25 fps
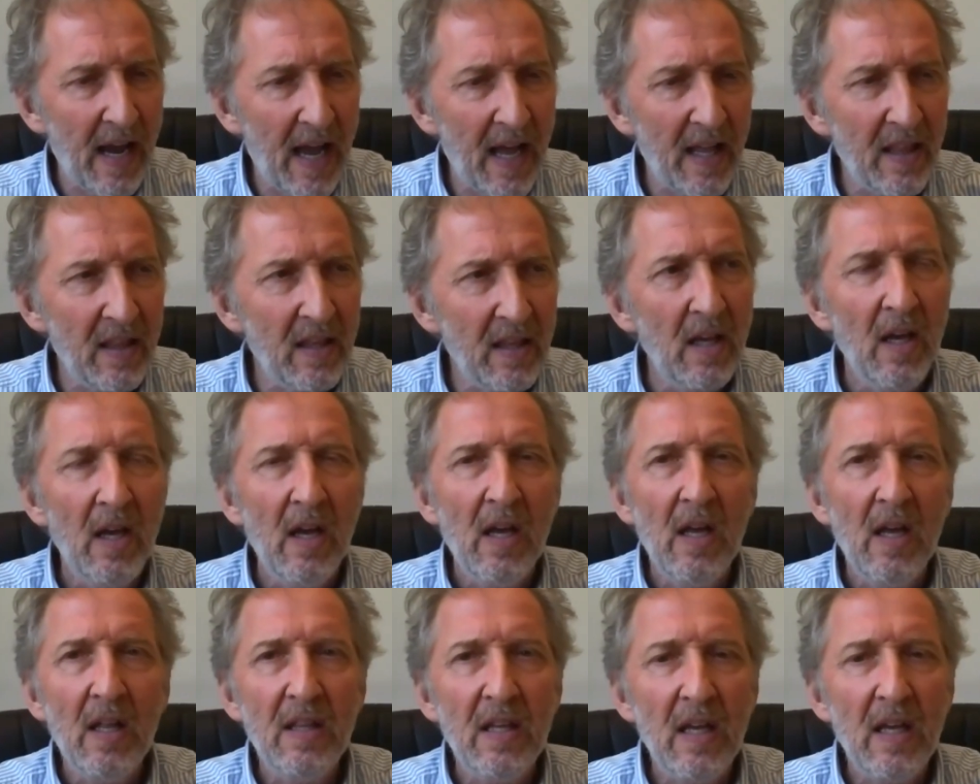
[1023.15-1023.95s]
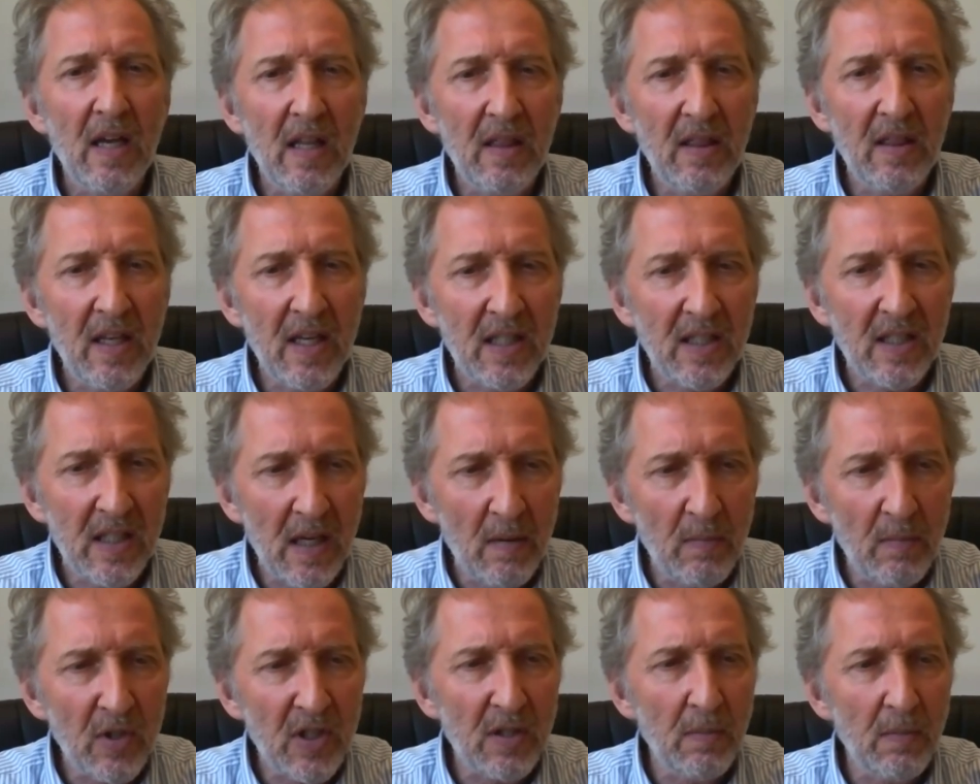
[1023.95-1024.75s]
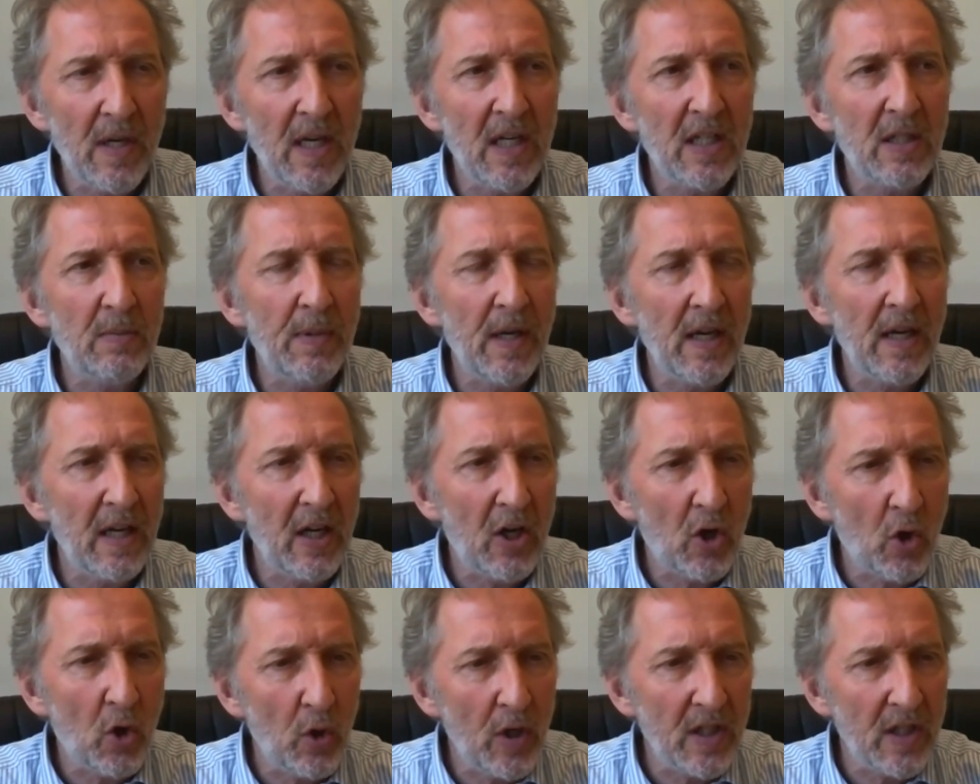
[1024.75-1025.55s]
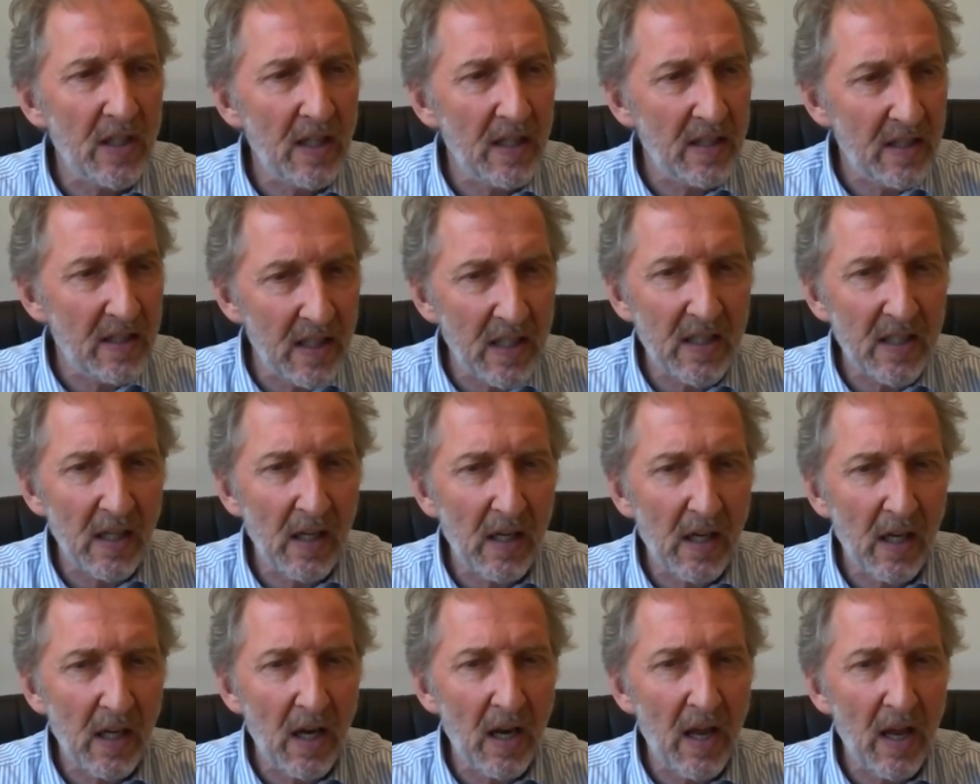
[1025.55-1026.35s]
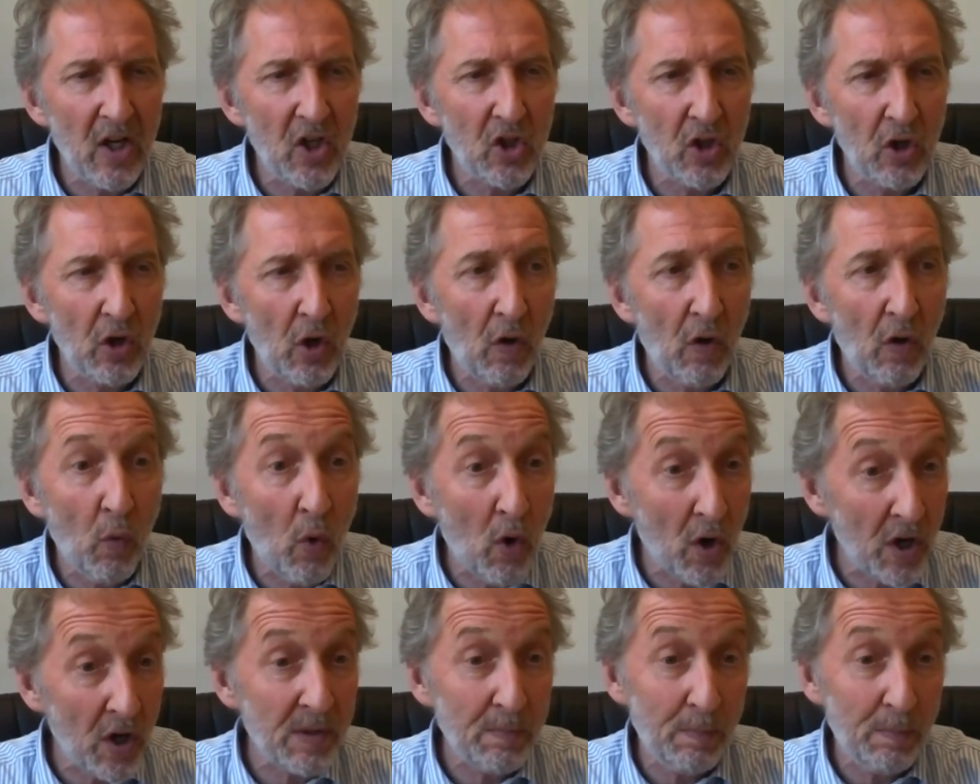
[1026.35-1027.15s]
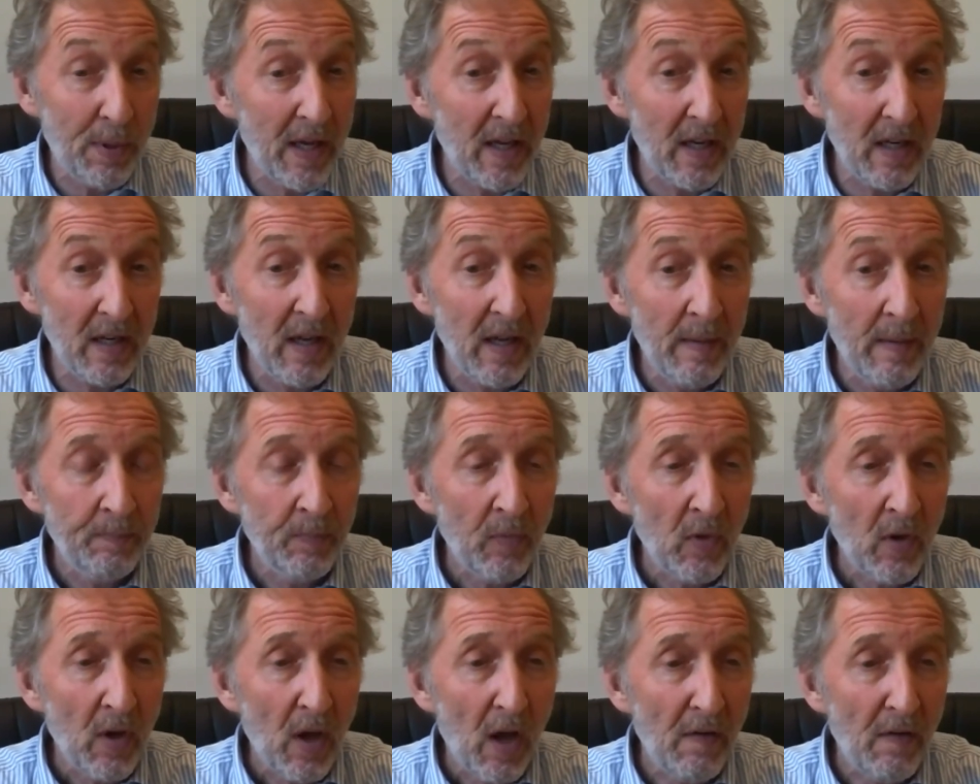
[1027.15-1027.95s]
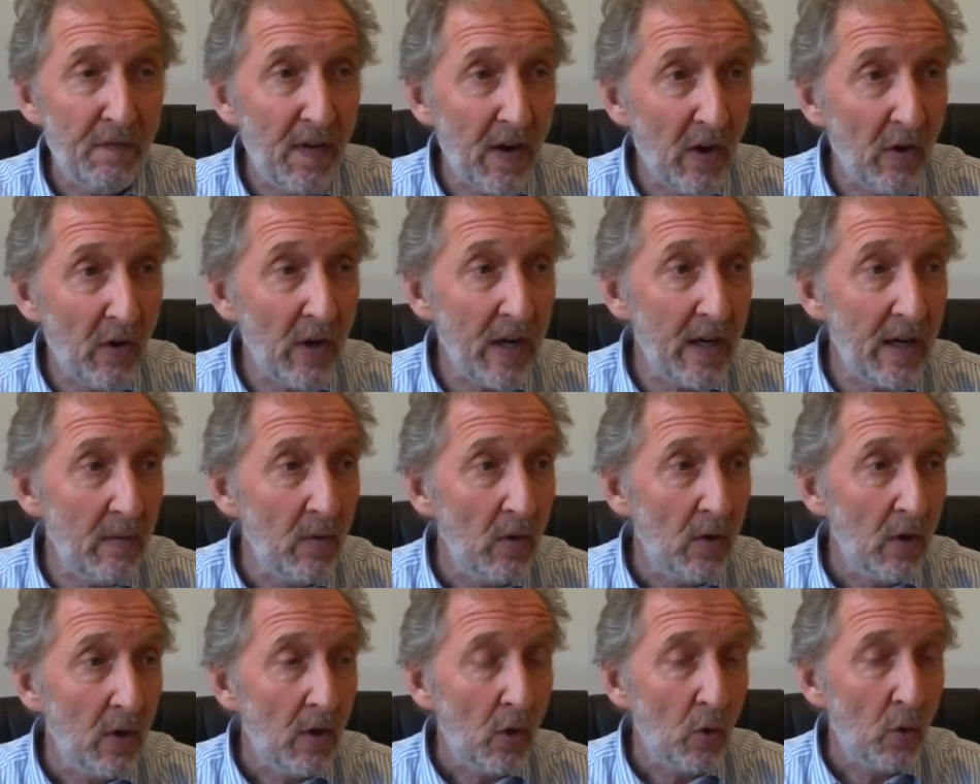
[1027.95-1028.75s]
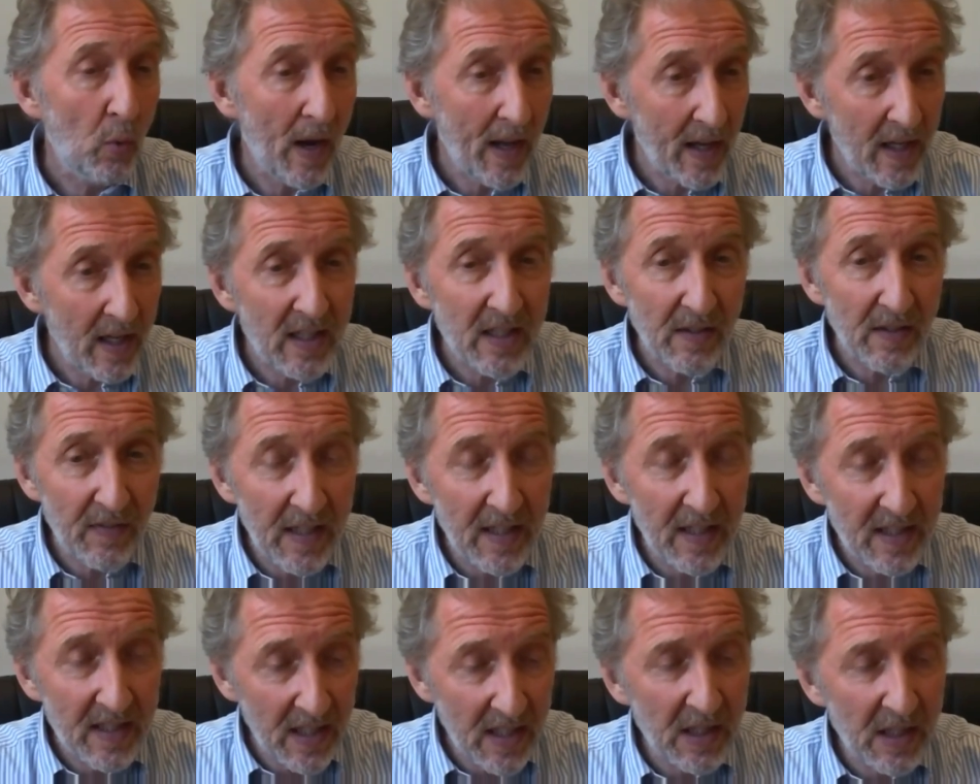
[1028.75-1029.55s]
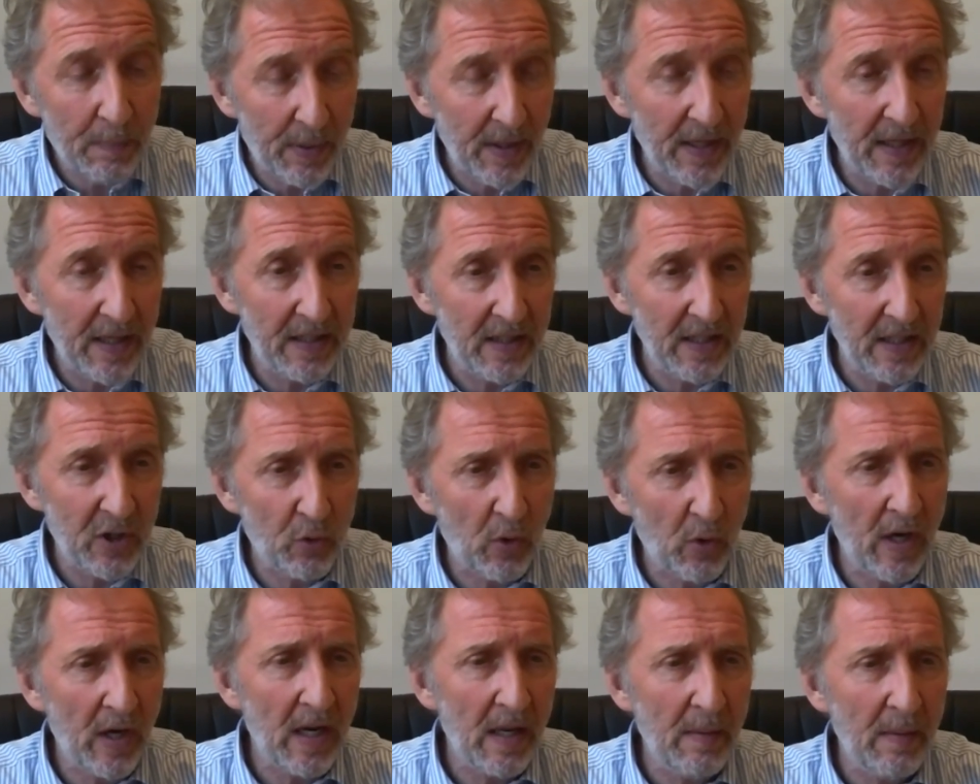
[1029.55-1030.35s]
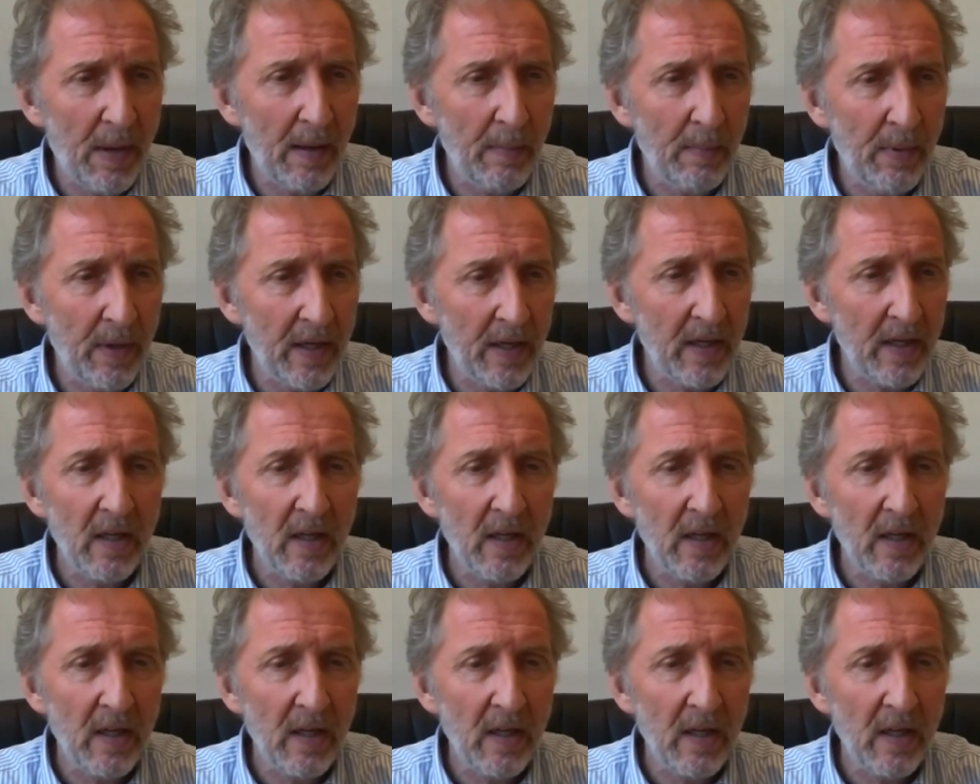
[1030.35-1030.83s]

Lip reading: And there seems to me to be an increasing disinclination of what has been a very relatively disciplined Israeli public